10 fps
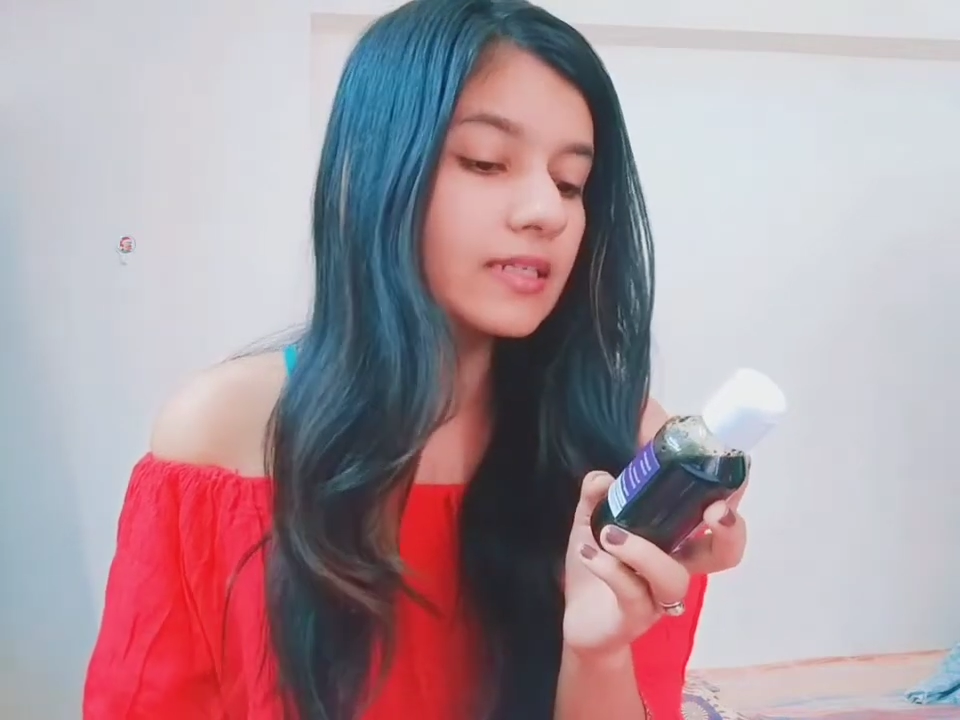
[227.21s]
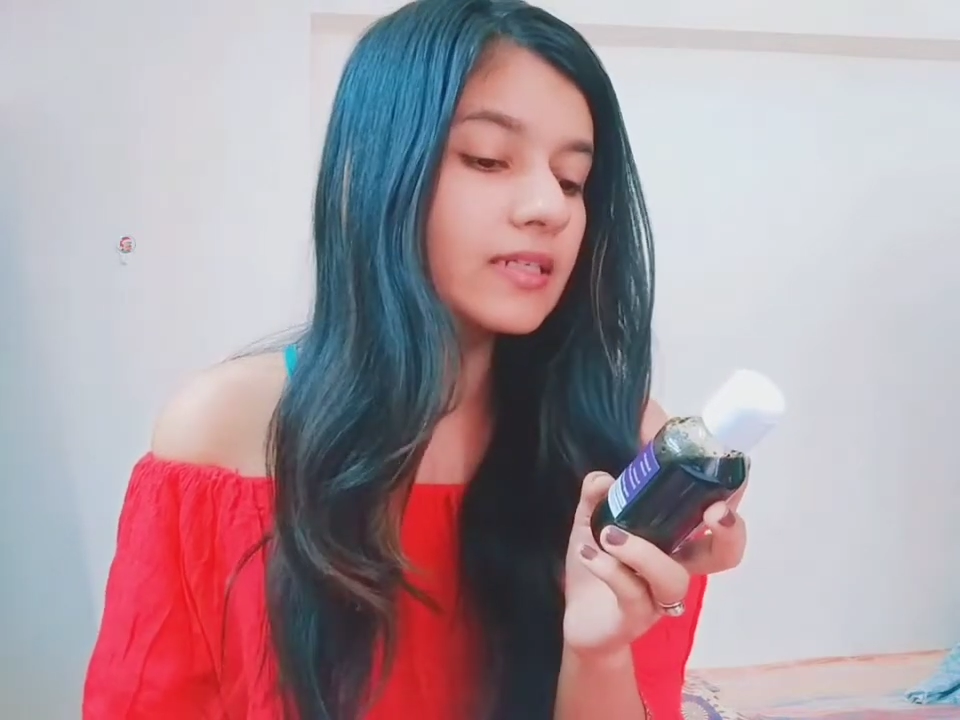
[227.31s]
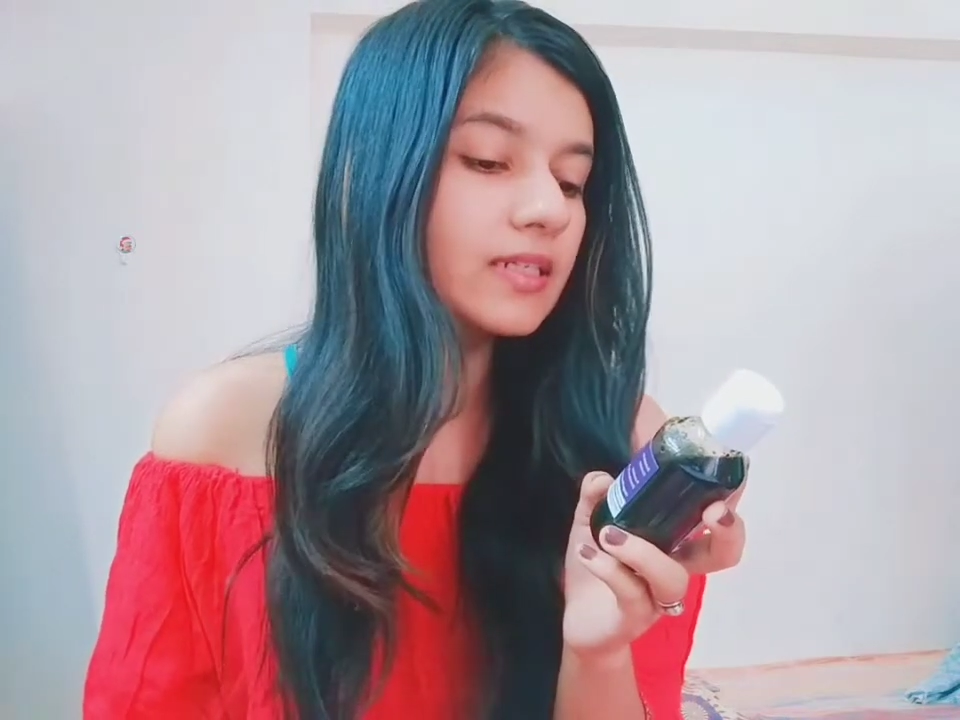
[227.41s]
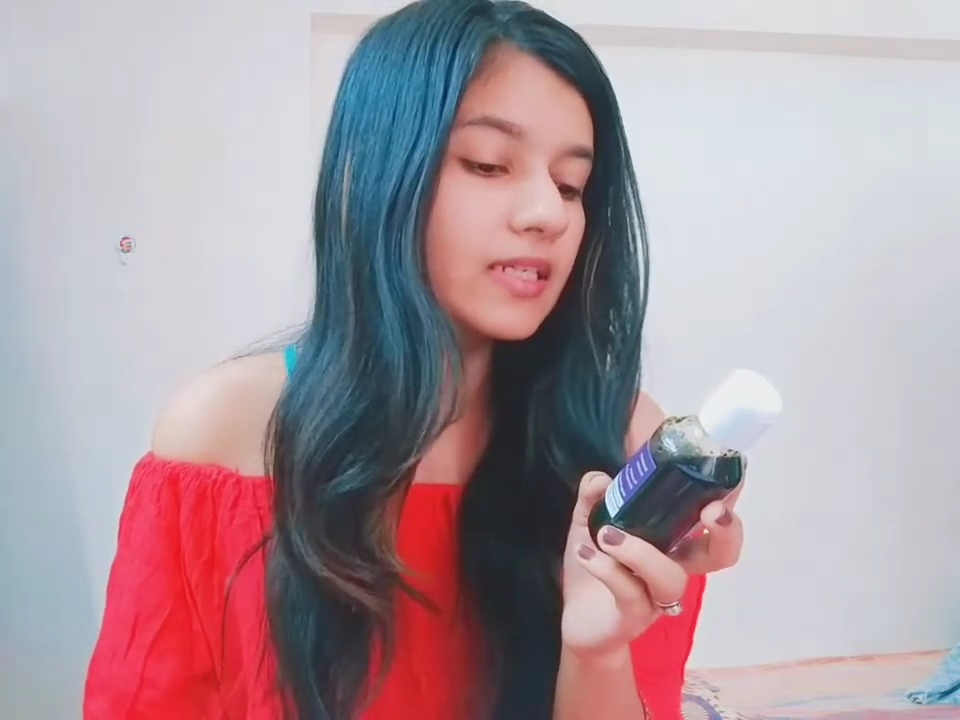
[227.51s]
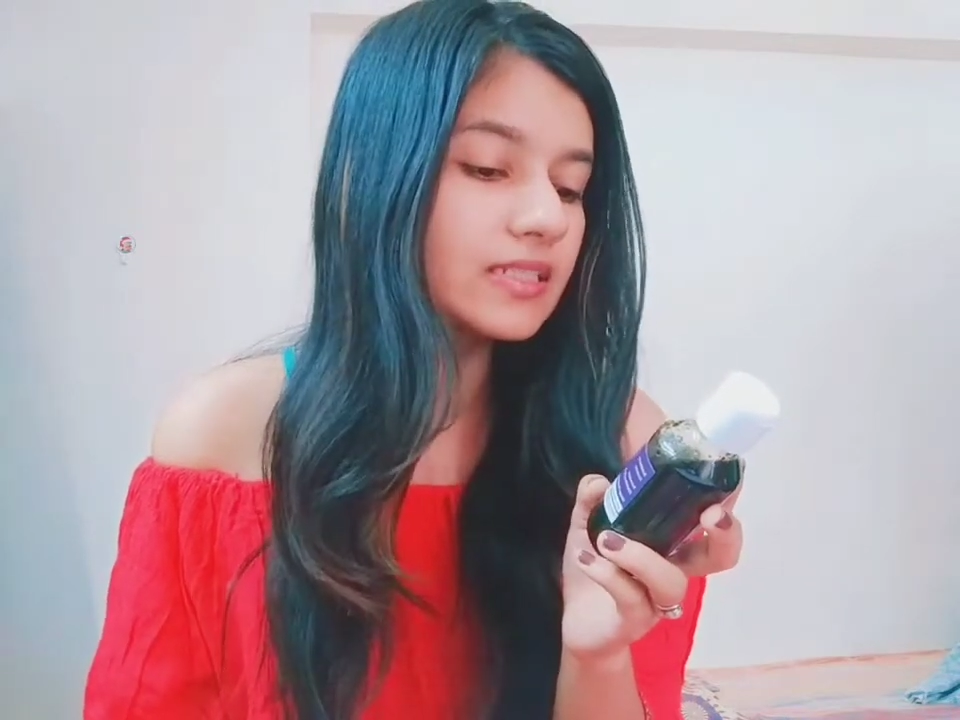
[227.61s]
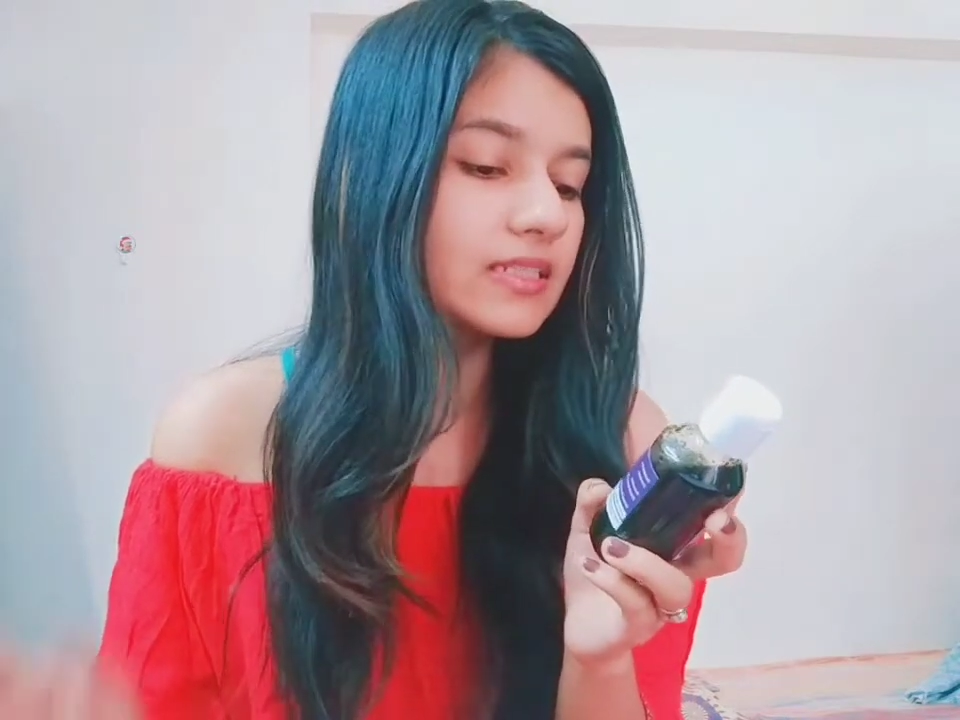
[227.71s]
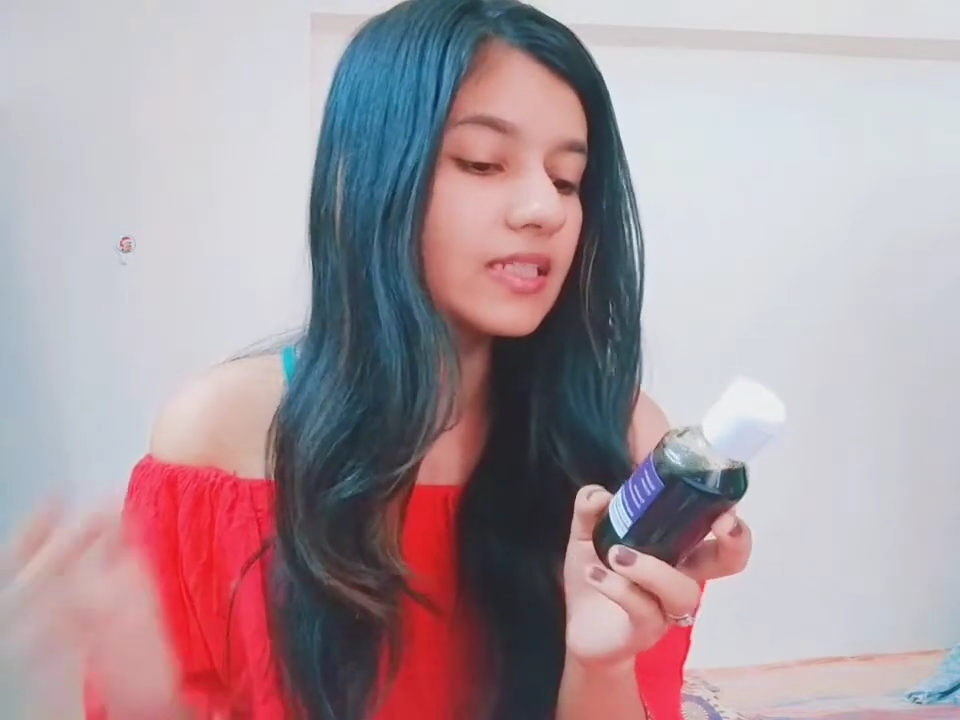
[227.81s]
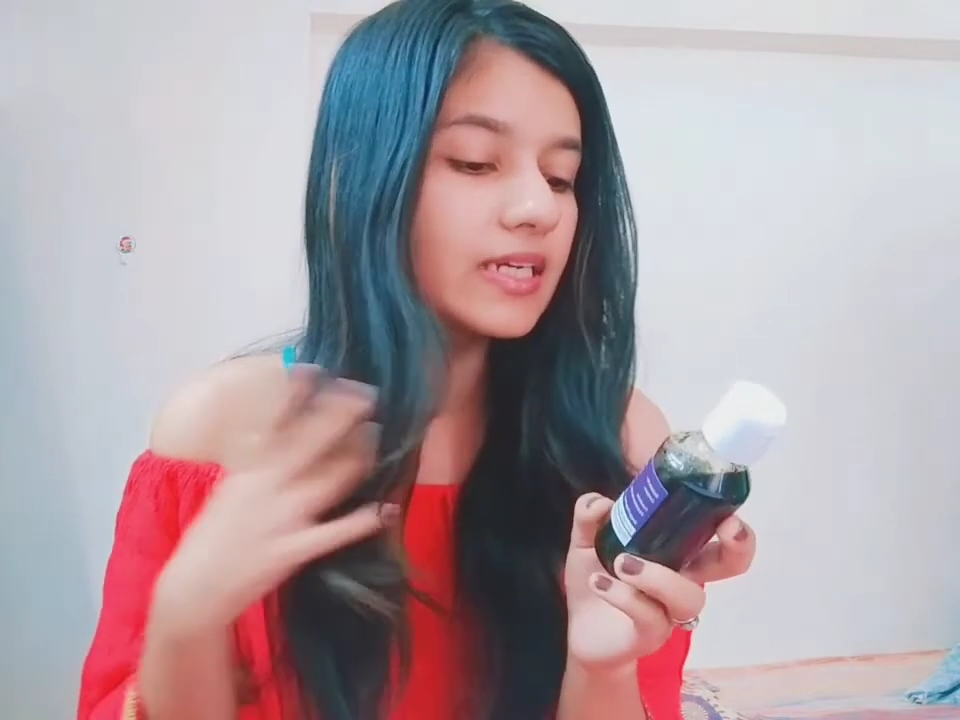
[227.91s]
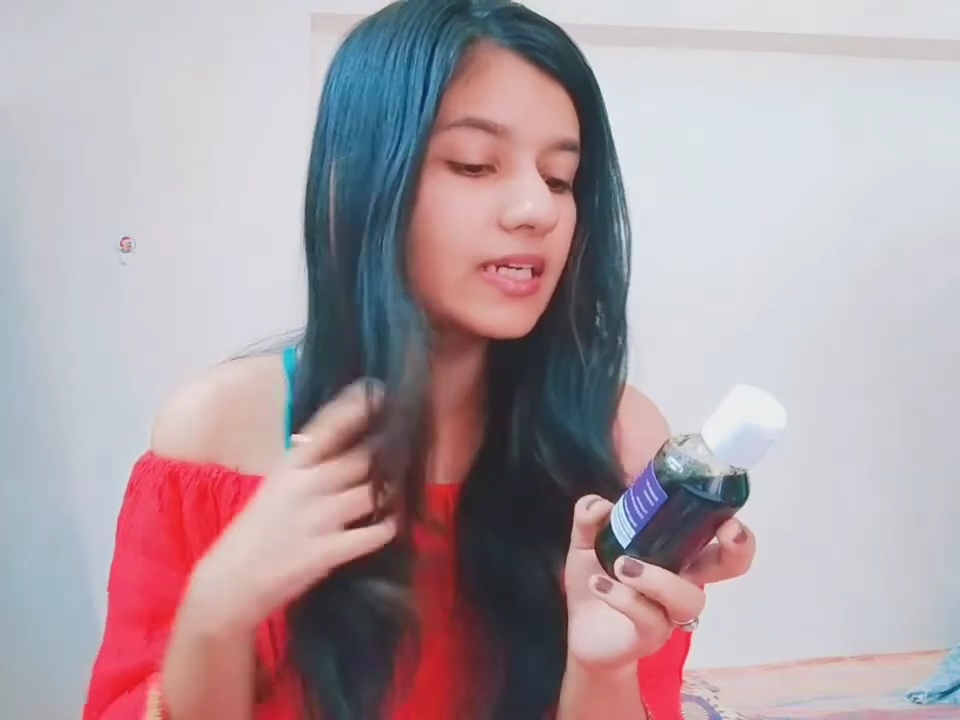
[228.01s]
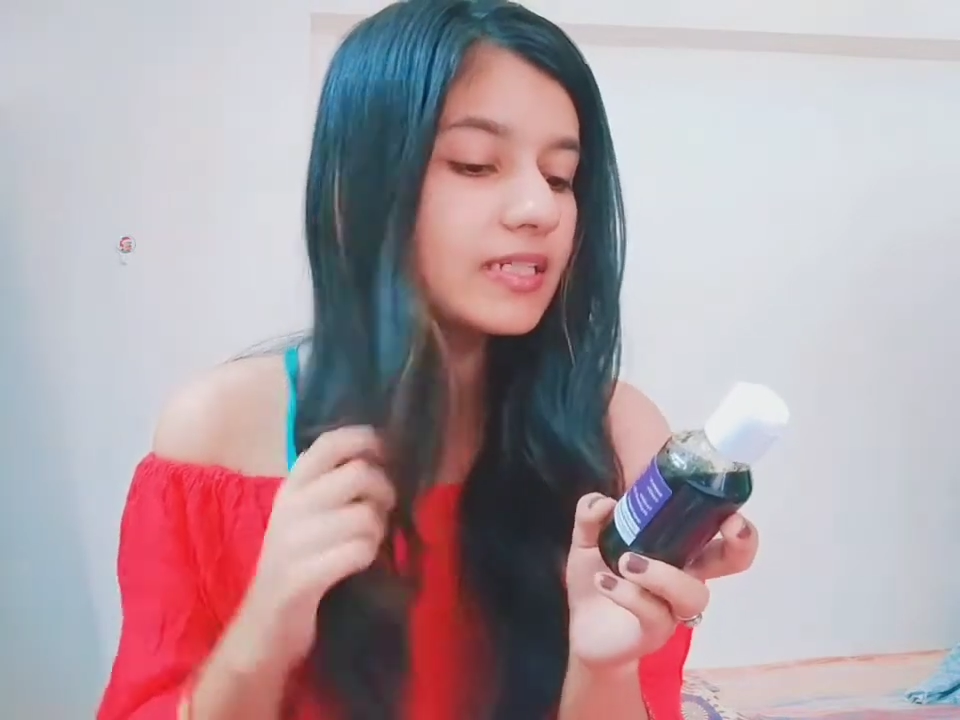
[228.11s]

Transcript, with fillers: increases the hair